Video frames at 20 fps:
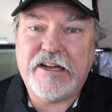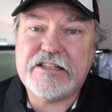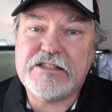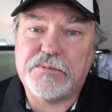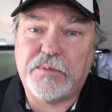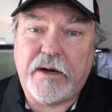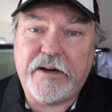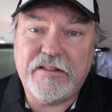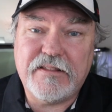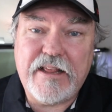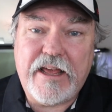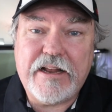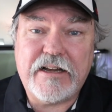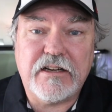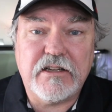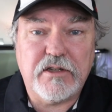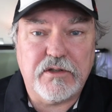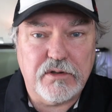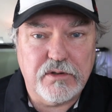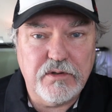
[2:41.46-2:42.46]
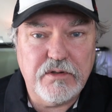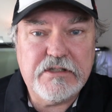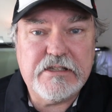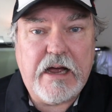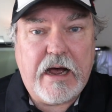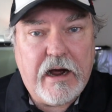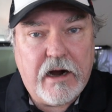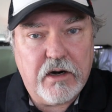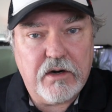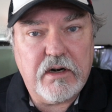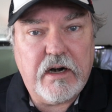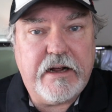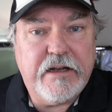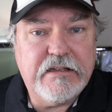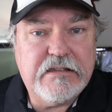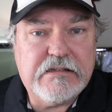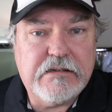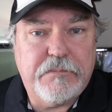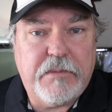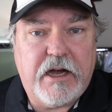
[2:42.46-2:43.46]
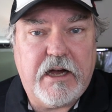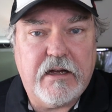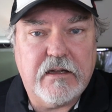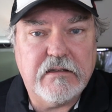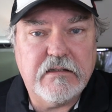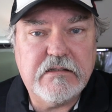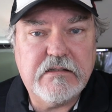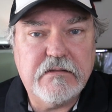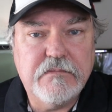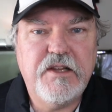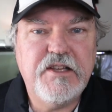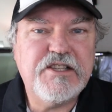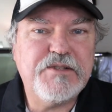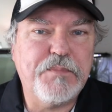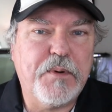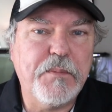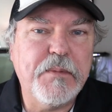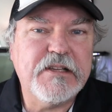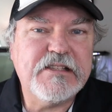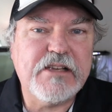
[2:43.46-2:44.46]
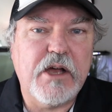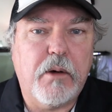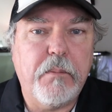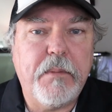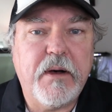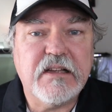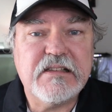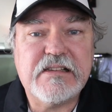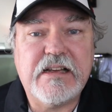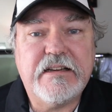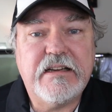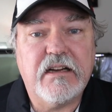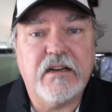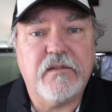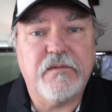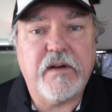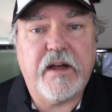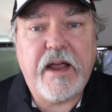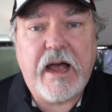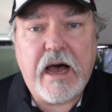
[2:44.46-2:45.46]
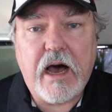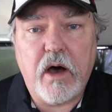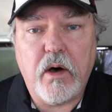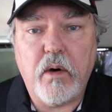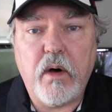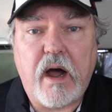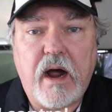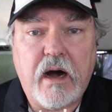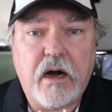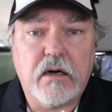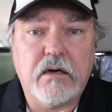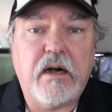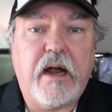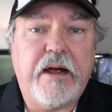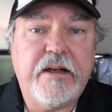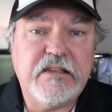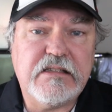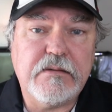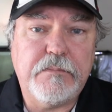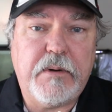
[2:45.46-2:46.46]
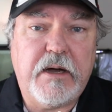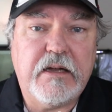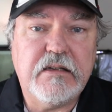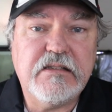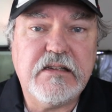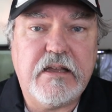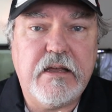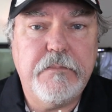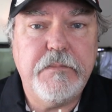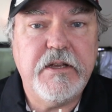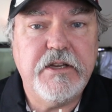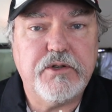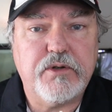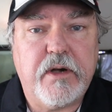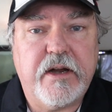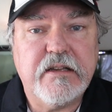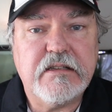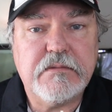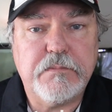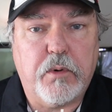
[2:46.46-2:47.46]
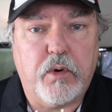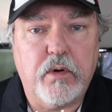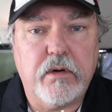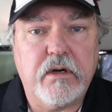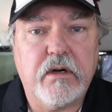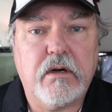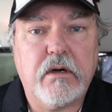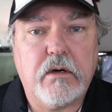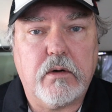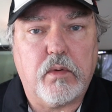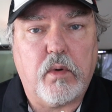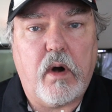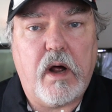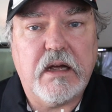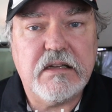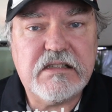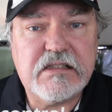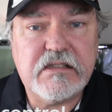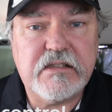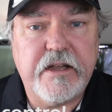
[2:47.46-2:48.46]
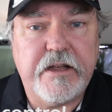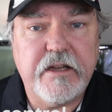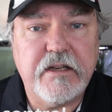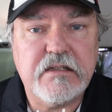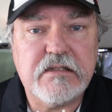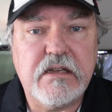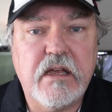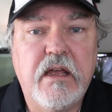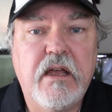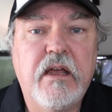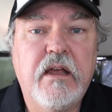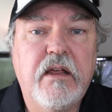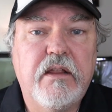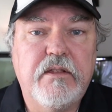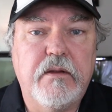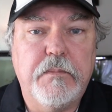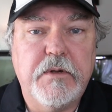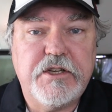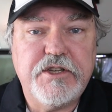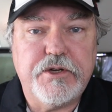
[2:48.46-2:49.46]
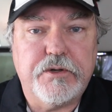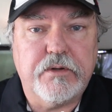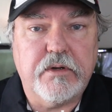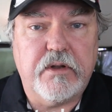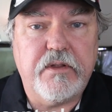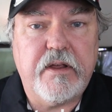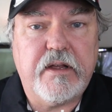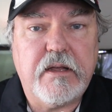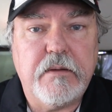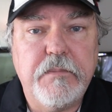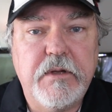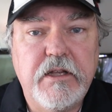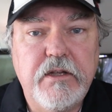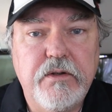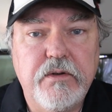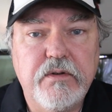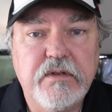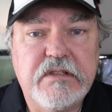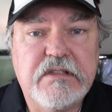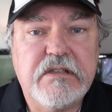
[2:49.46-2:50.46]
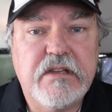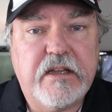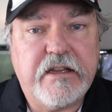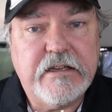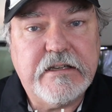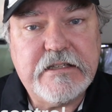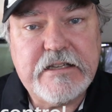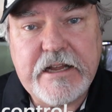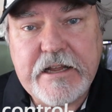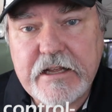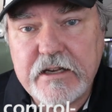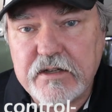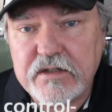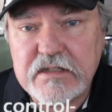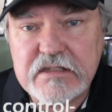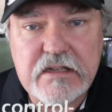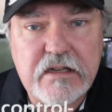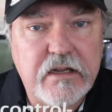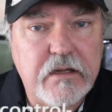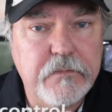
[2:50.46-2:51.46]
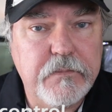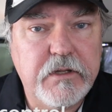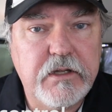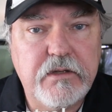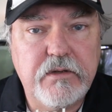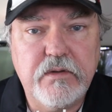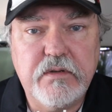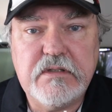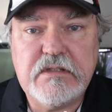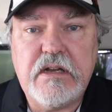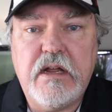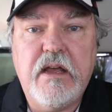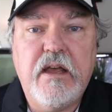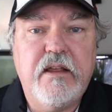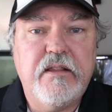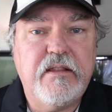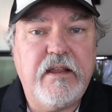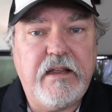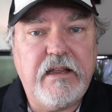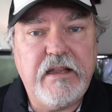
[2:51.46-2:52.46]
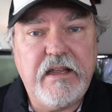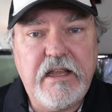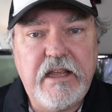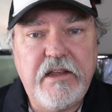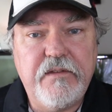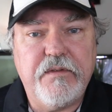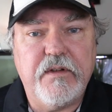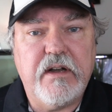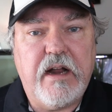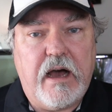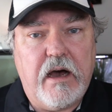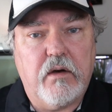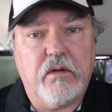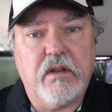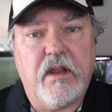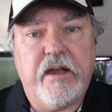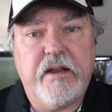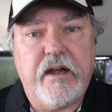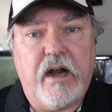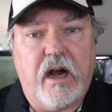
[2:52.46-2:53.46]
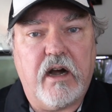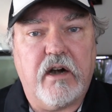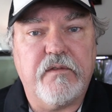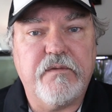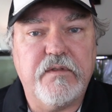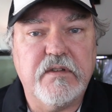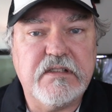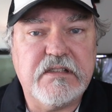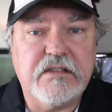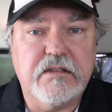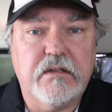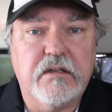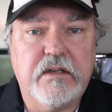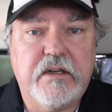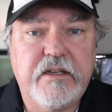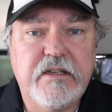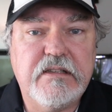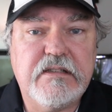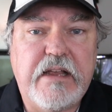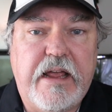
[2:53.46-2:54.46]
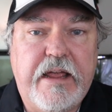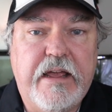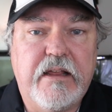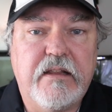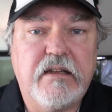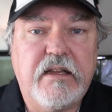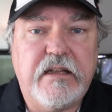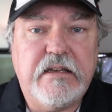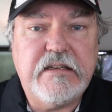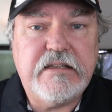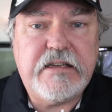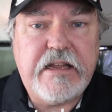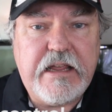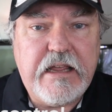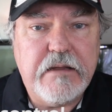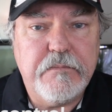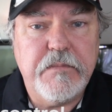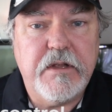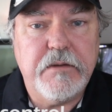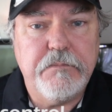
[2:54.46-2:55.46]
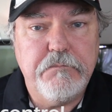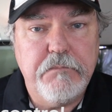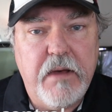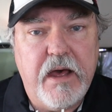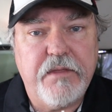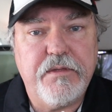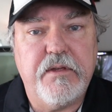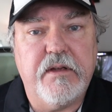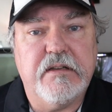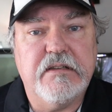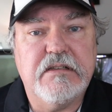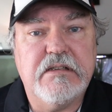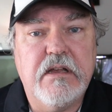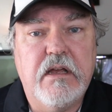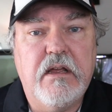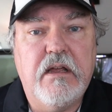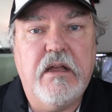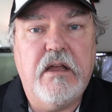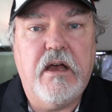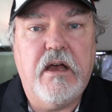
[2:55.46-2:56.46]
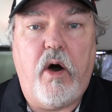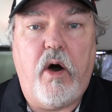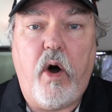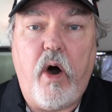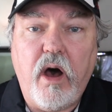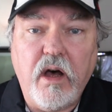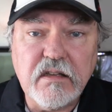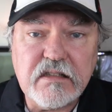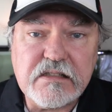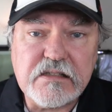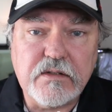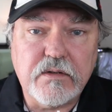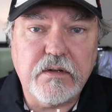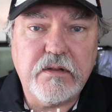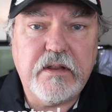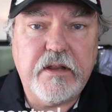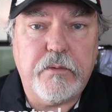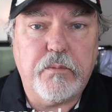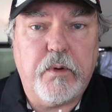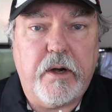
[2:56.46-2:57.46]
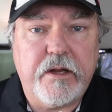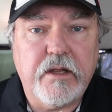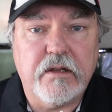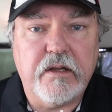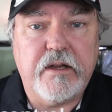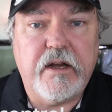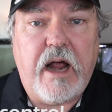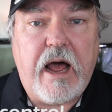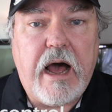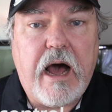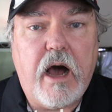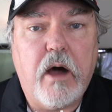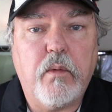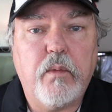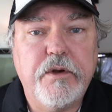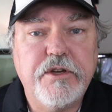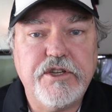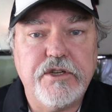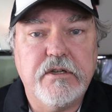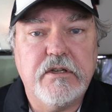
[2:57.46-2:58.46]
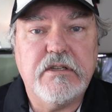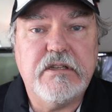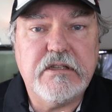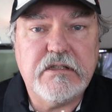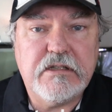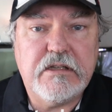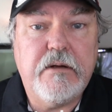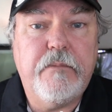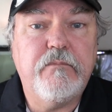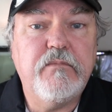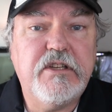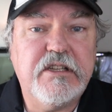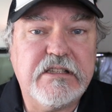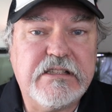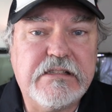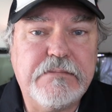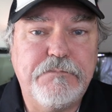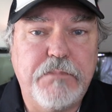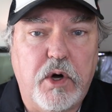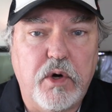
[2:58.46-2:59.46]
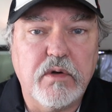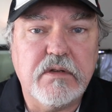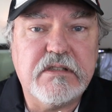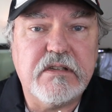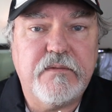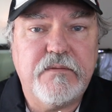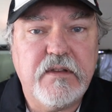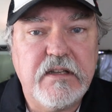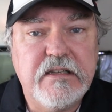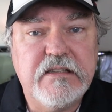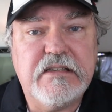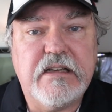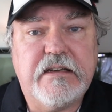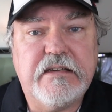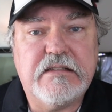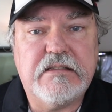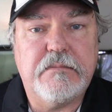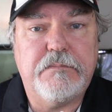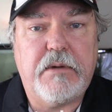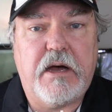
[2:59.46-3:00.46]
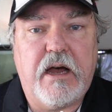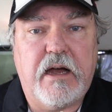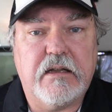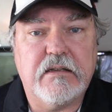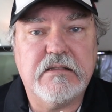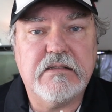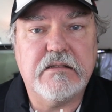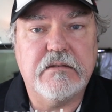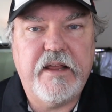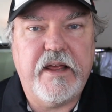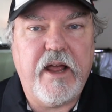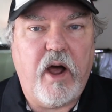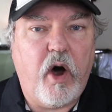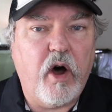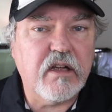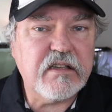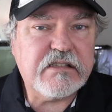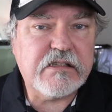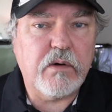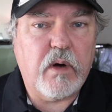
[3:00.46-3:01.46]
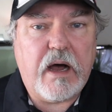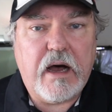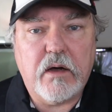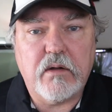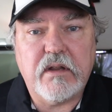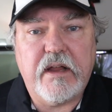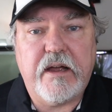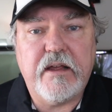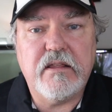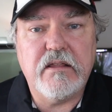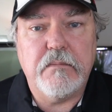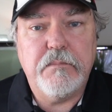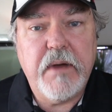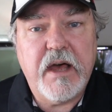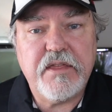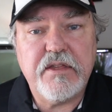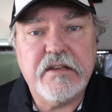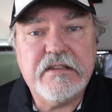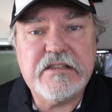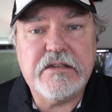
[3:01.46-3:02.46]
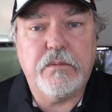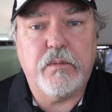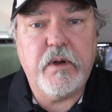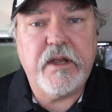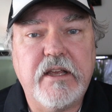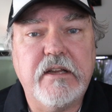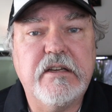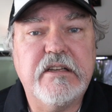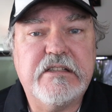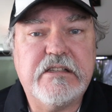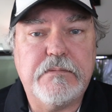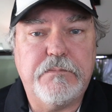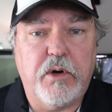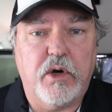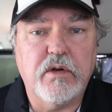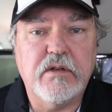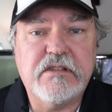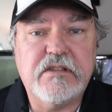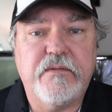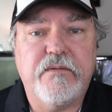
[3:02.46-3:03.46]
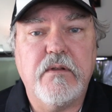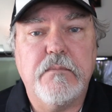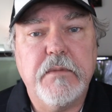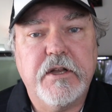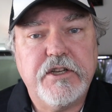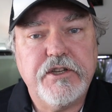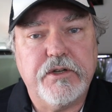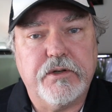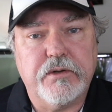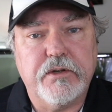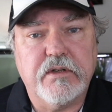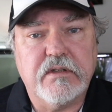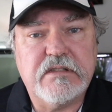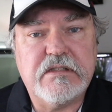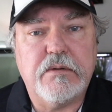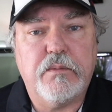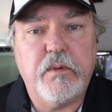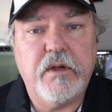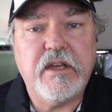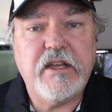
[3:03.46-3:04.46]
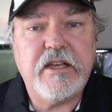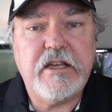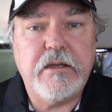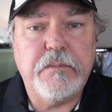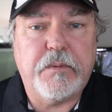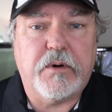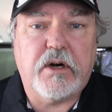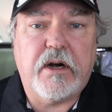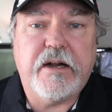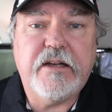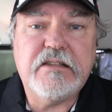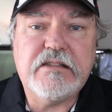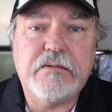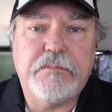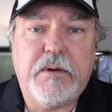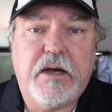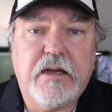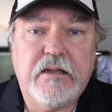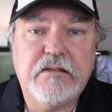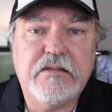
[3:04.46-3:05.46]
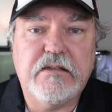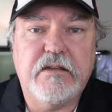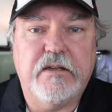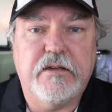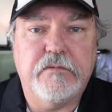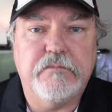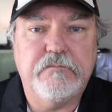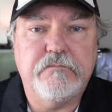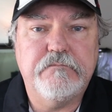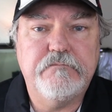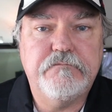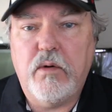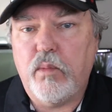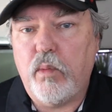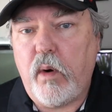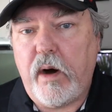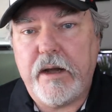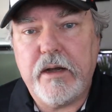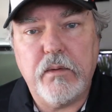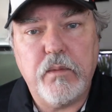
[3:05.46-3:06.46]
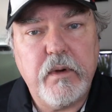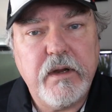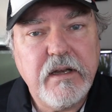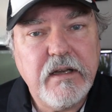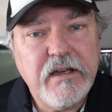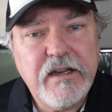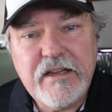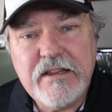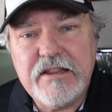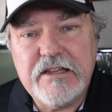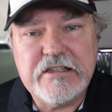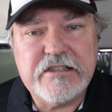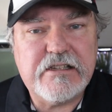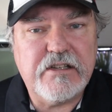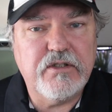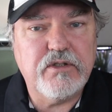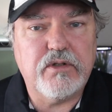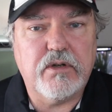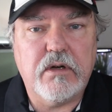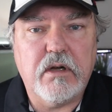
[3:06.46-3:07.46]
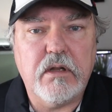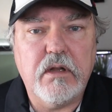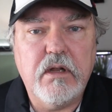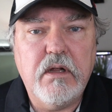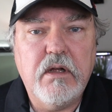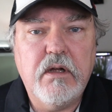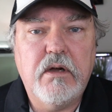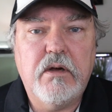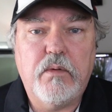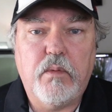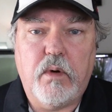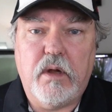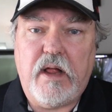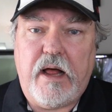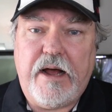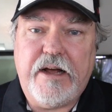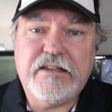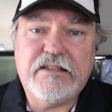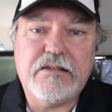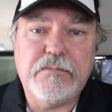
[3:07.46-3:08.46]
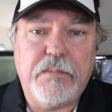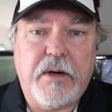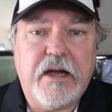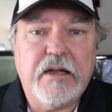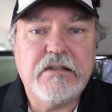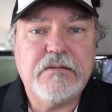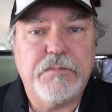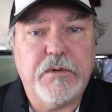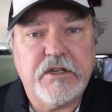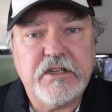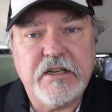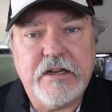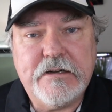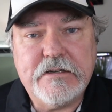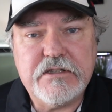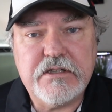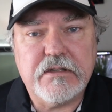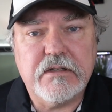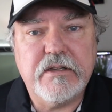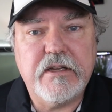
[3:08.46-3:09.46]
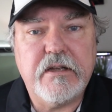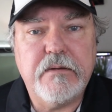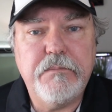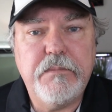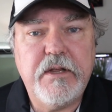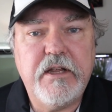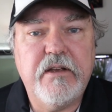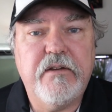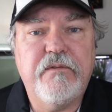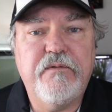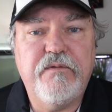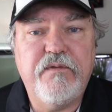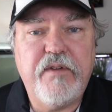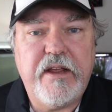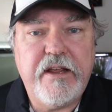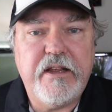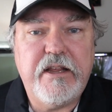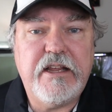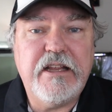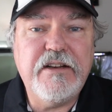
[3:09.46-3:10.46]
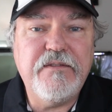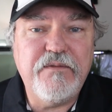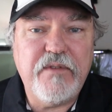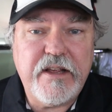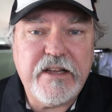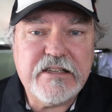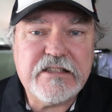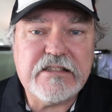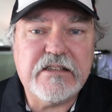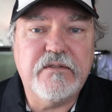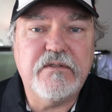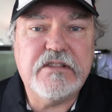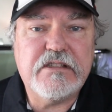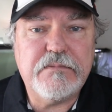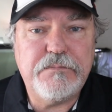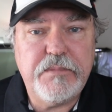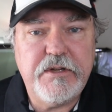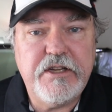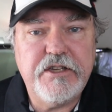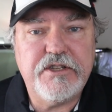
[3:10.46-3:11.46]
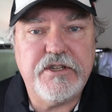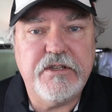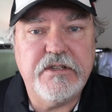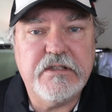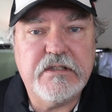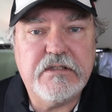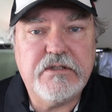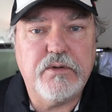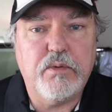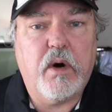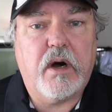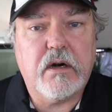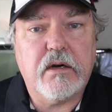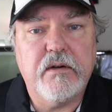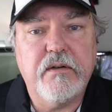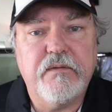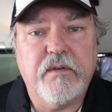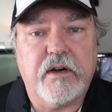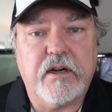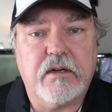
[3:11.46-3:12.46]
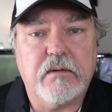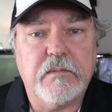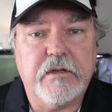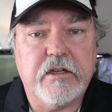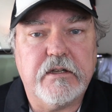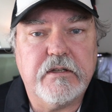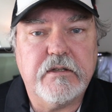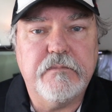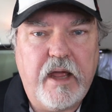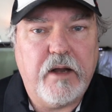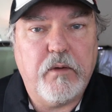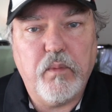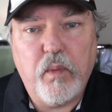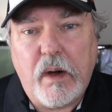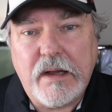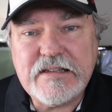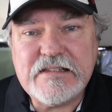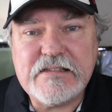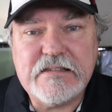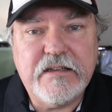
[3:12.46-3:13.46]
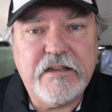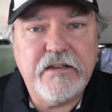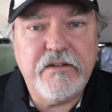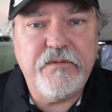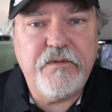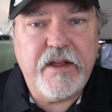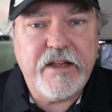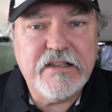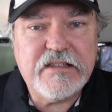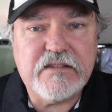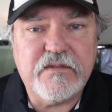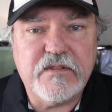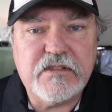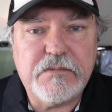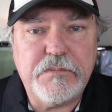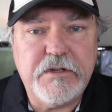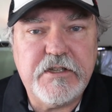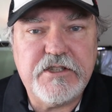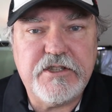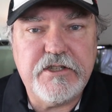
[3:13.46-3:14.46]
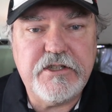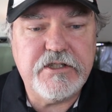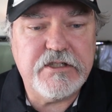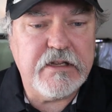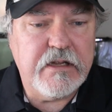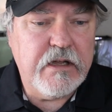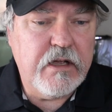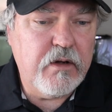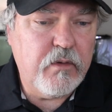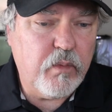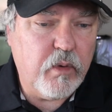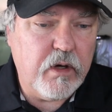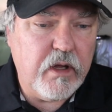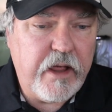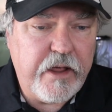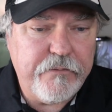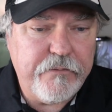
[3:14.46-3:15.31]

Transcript: That's right, that includes our isopods. These permits help us identify how our isopods can be transported across states, the material that can be used, the containers that can be used. They even outline our facilities and containment methods. Also, they regulate how we should dis dispose of these isopods. They also outline the methods that can dispose of the materials that we keep our isopods in. Why do we need this control? Well, isopods potentially can be an invasive species to our environment. And what's an invasive species? Well,